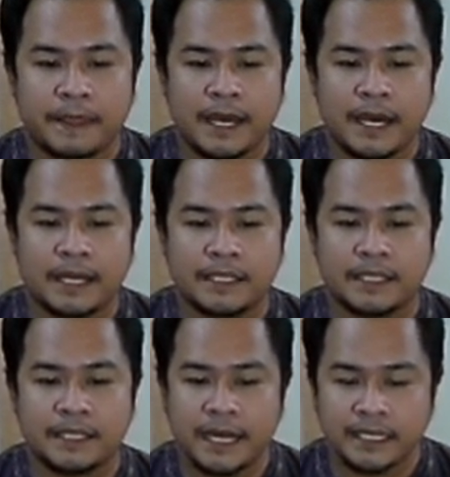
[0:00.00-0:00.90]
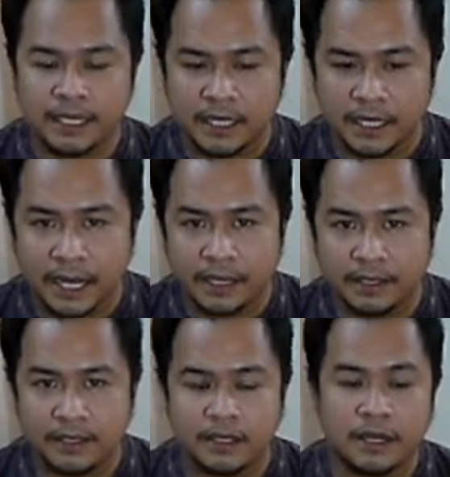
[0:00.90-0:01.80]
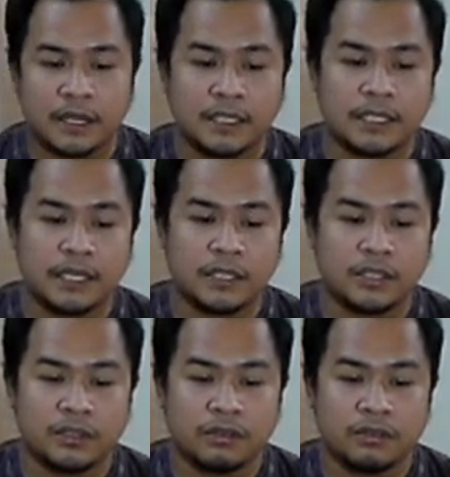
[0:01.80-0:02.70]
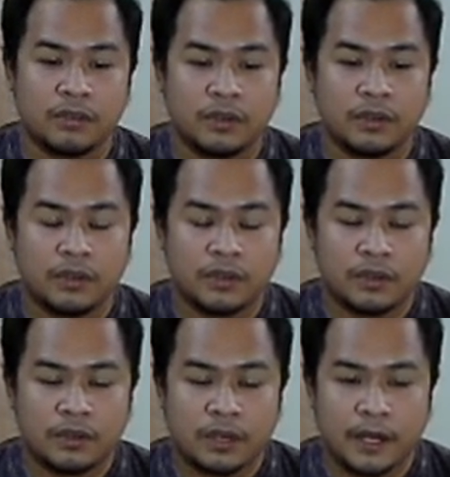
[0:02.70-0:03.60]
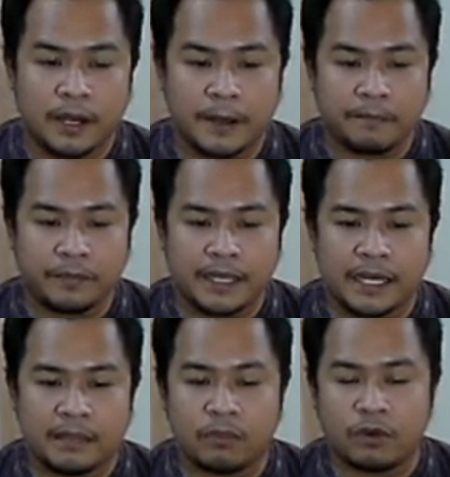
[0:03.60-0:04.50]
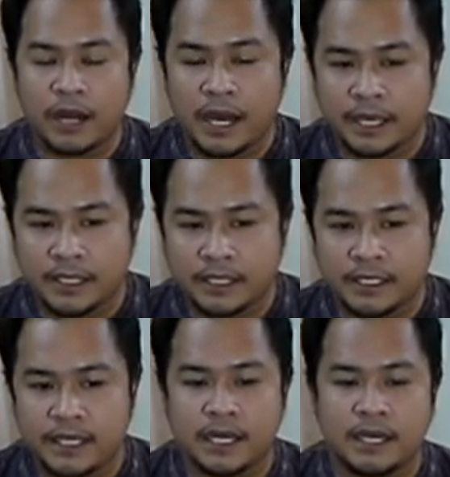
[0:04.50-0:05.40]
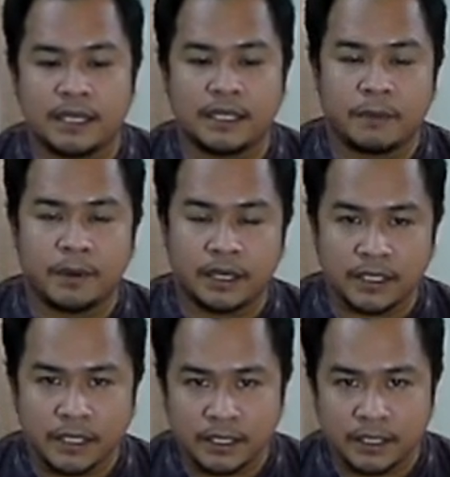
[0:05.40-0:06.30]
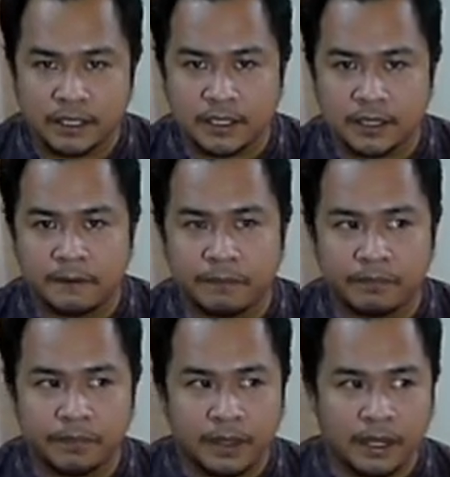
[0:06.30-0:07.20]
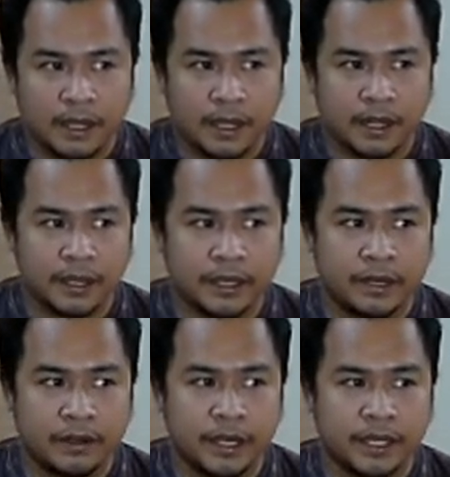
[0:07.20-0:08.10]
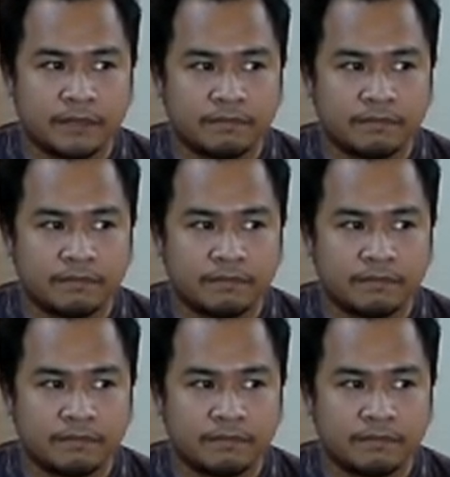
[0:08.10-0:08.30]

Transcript: has less sunlight, causing to get more ice and deposit and create